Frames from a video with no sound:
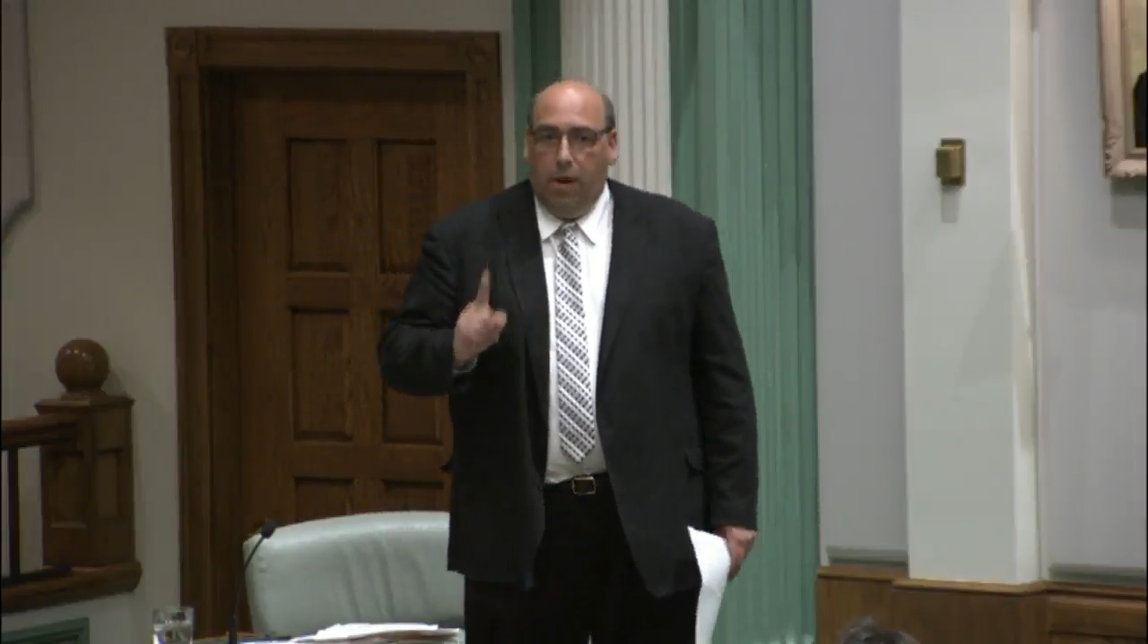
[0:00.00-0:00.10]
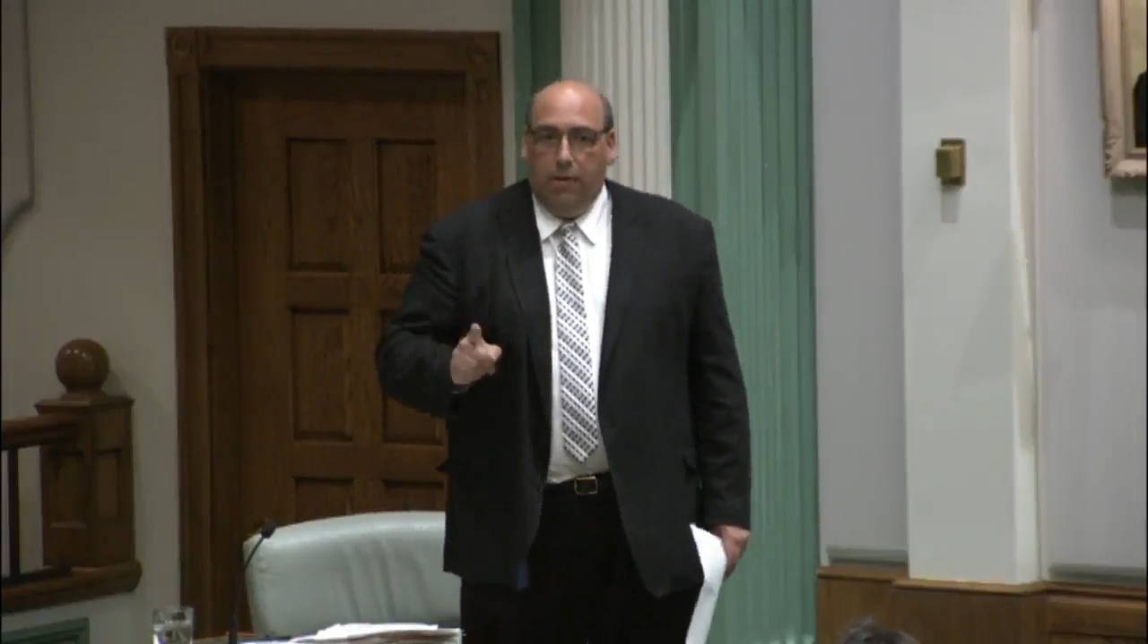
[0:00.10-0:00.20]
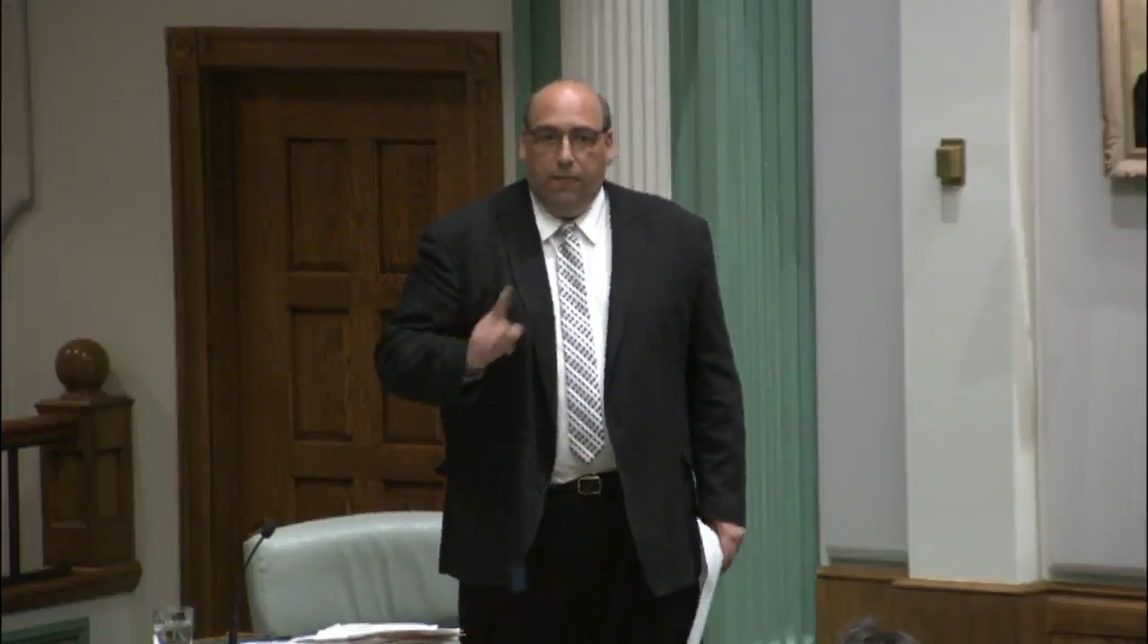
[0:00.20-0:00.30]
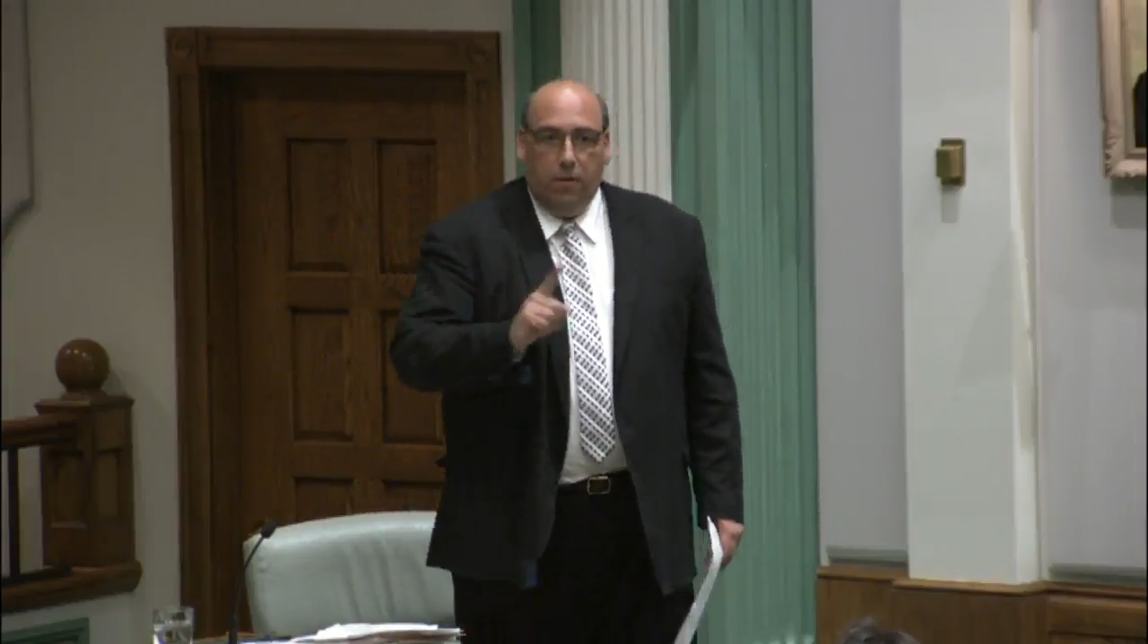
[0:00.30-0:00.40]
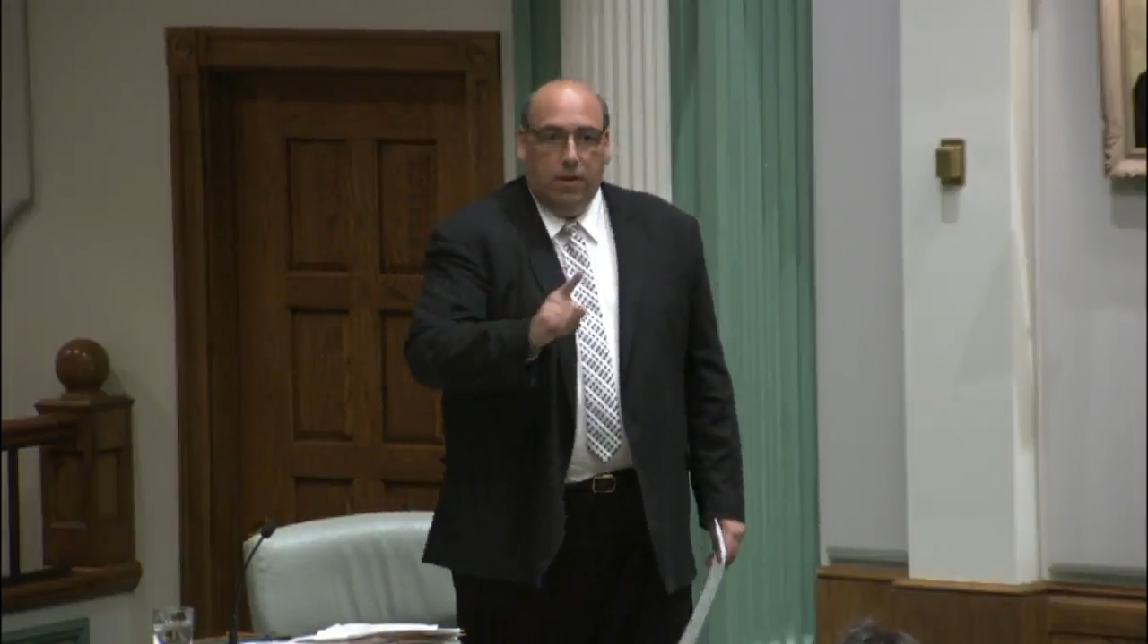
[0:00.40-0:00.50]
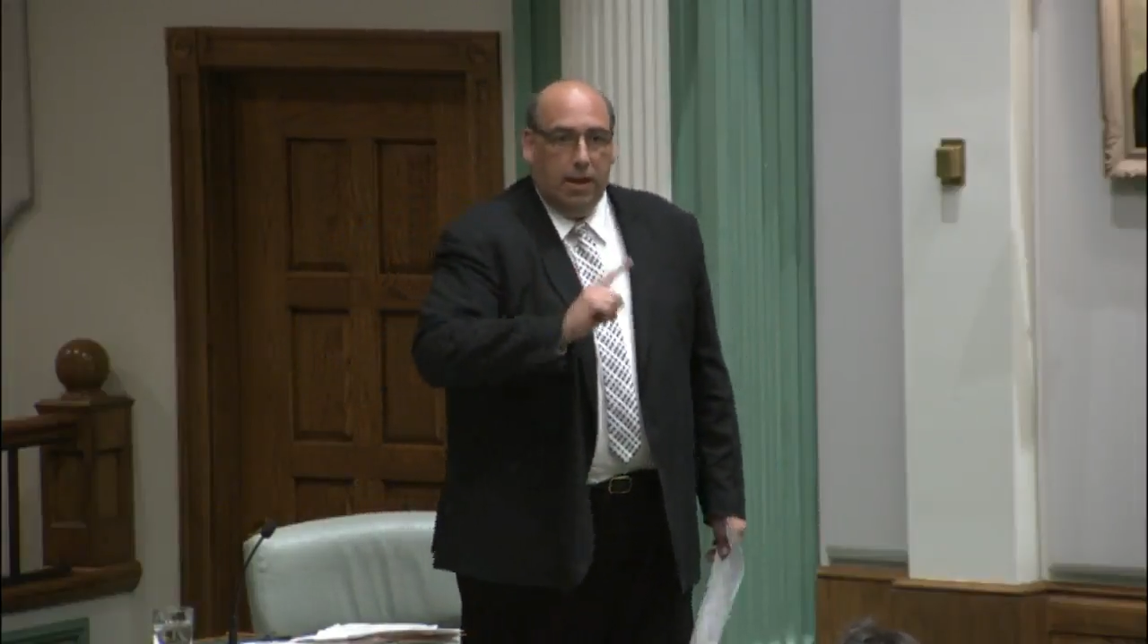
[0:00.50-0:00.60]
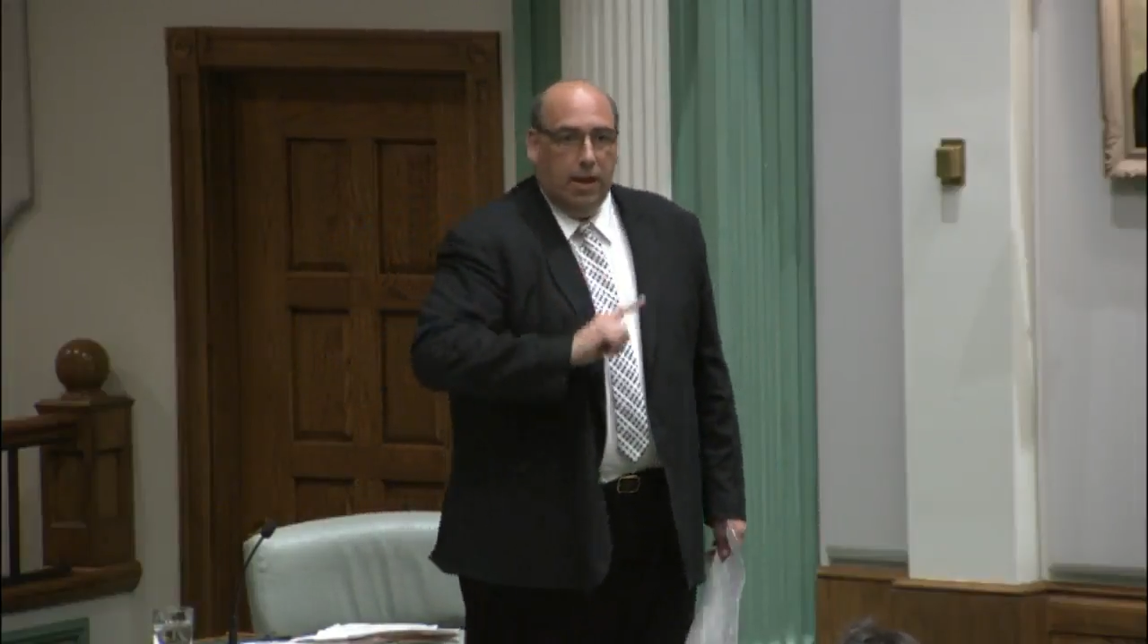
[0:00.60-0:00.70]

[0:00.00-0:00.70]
want full-day